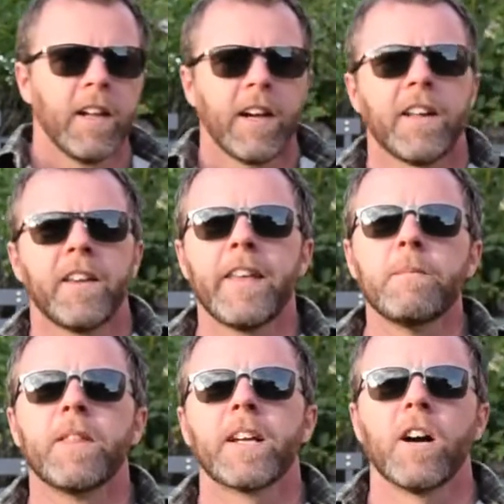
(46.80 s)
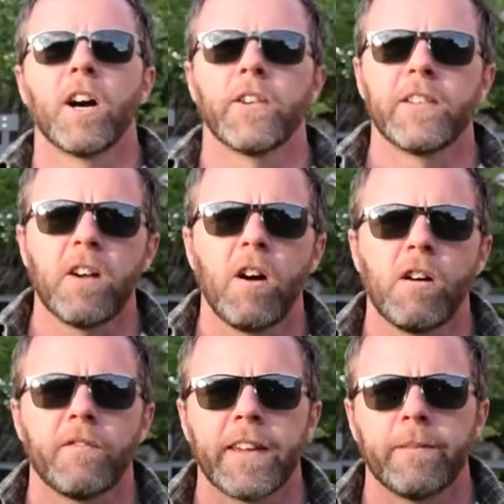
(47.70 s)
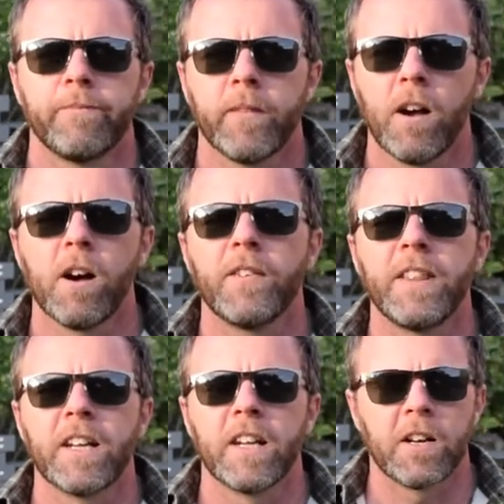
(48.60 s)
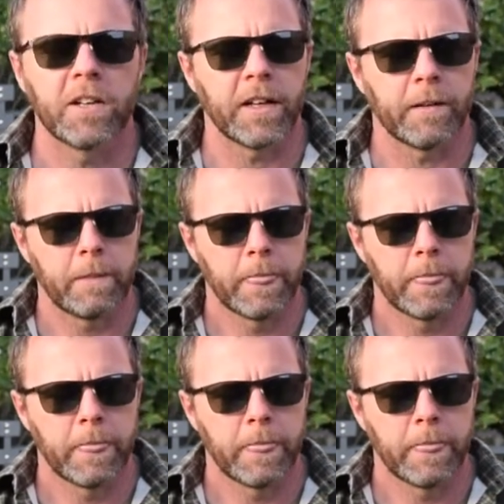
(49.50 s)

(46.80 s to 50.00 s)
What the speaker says: And the name of the gardener is Harvey. Harvey the Gardener.